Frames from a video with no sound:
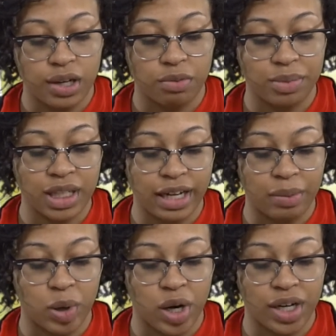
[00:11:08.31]
It'll be like a
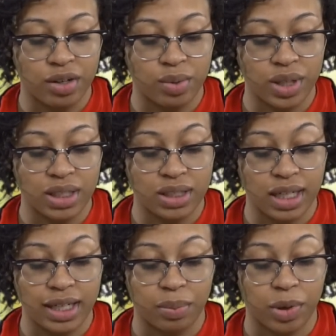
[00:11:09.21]
party. Who doesn't
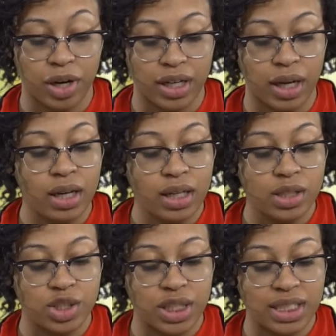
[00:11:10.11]
like a party?
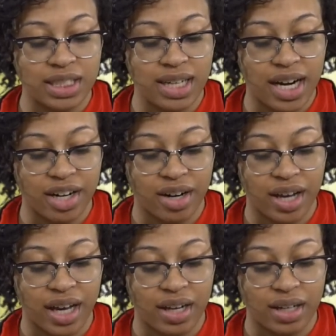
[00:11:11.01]
Jessie nodded her
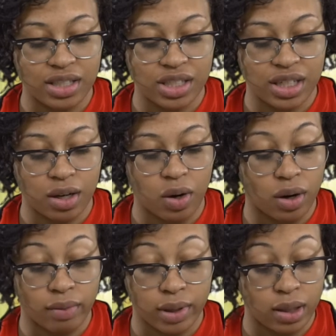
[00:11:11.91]
head and she cared. Oh,
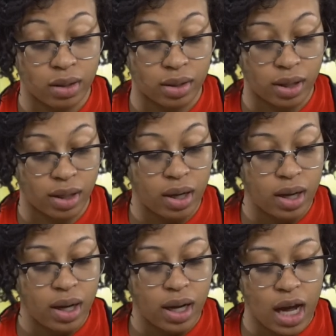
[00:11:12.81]
I read that already.
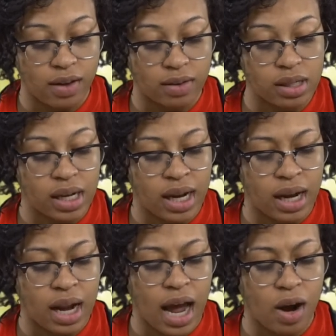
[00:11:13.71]

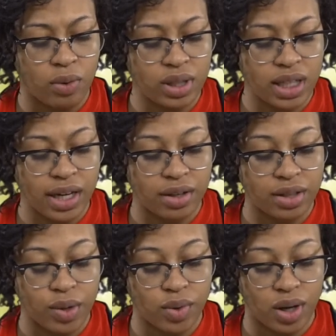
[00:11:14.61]
An hour later,
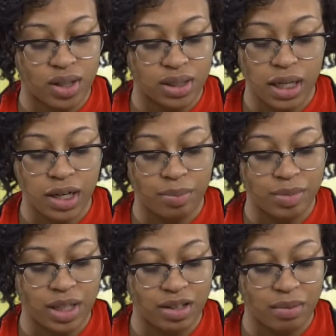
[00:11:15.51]
they were all set up.
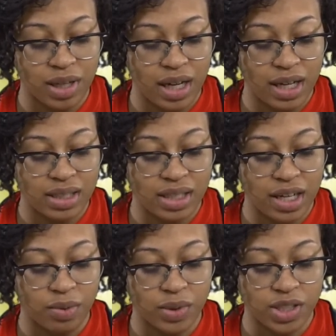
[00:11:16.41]
The lemonade
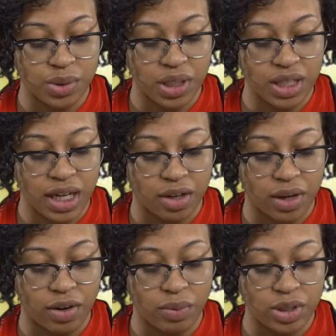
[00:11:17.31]
stand was newly
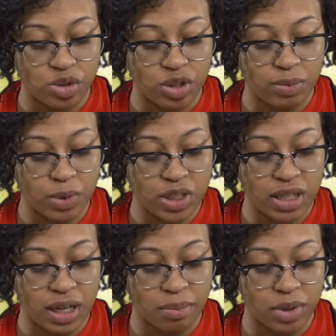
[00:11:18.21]
decorated with streamers
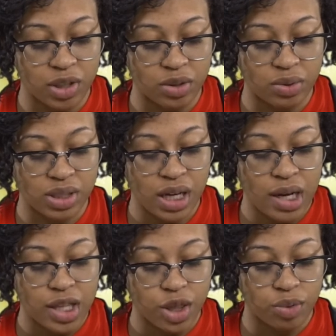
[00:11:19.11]
and balloons.
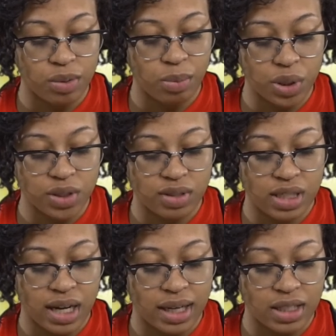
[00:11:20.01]
3 bowls of
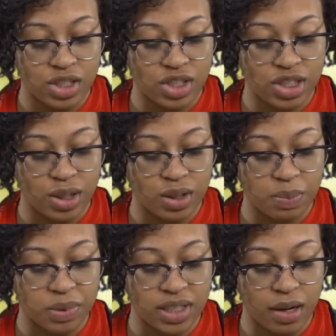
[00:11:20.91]
snacks,
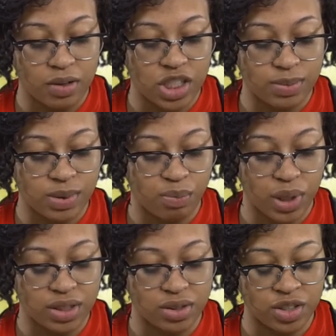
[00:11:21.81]
Cheetos, potato chips, and
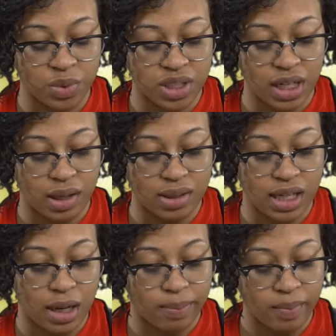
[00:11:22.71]
pretzels were set on
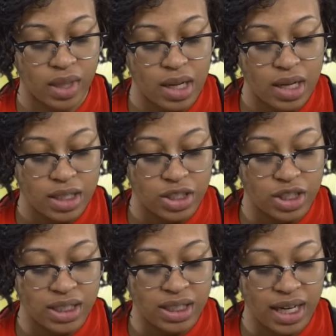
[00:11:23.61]
top.
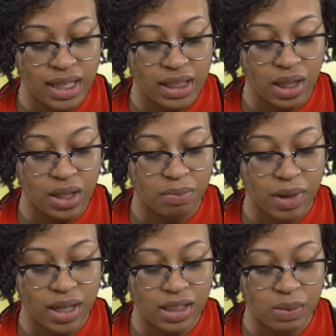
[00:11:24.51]
Jessie had lugged
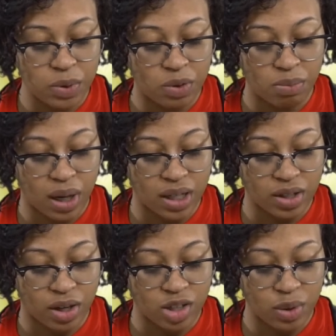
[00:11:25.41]
Megan's boombox
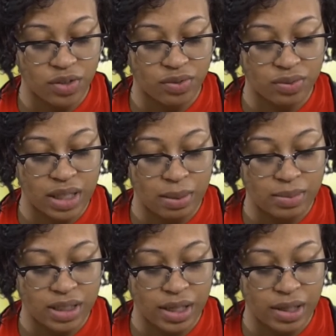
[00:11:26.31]
all the way
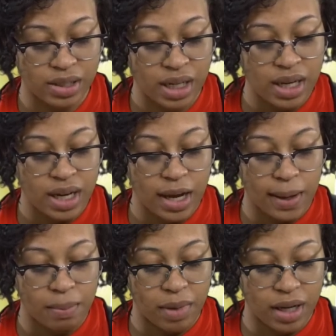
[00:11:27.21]
downstairs,
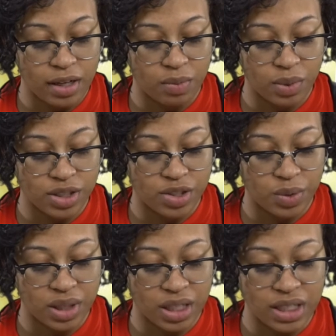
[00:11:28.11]
and Megan was
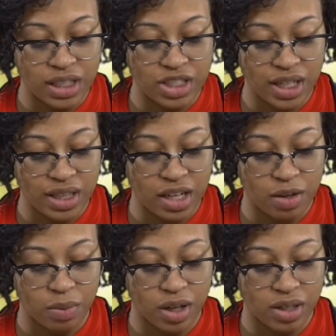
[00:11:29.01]
doing the DJ
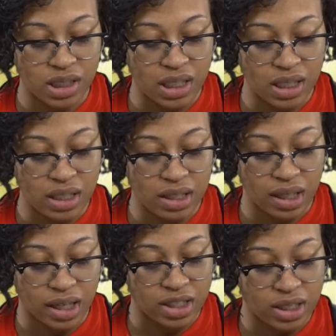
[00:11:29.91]
thing with her CD
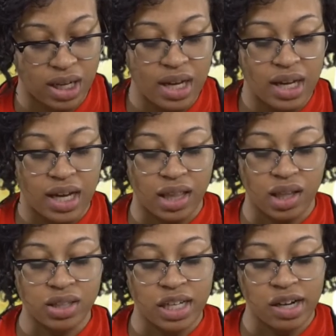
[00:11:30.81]
collection. It
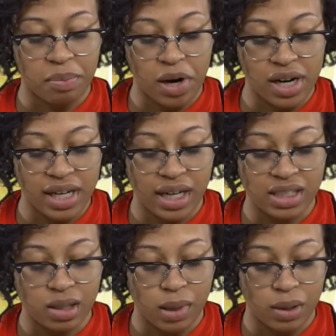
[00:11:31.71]
looked like a party had
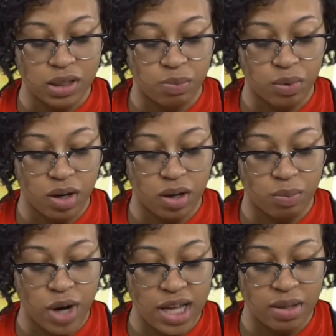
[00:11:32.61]
somehow sprung
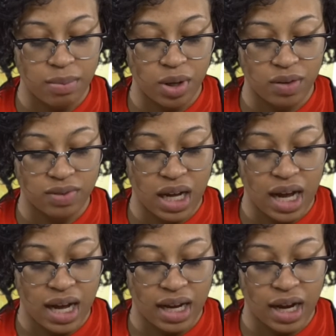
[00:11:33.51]
up right in the middle of the
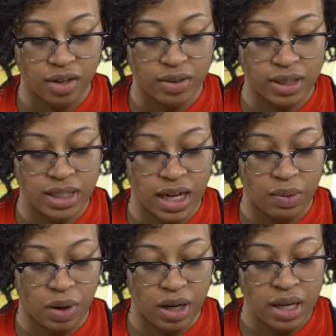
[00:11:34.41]
hot concrete
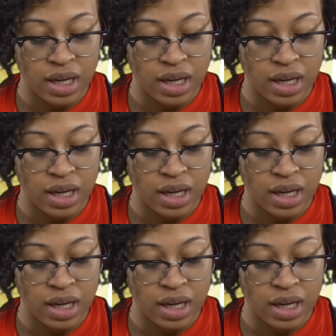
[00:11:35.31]
sidewalk.